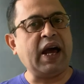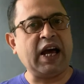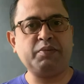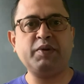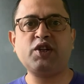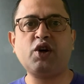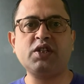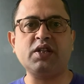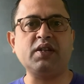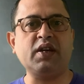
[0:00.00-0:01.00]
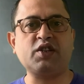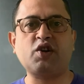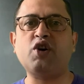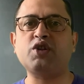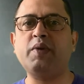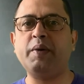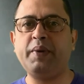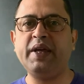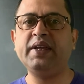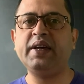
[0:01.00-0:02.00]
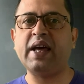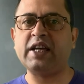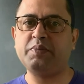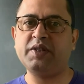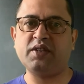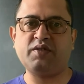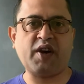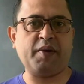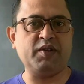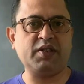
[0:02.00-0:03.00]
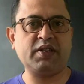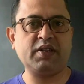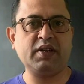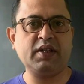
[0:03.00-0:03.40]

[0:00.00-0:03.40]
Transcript: Asbestosis is caused by breathing in asbestos fibers.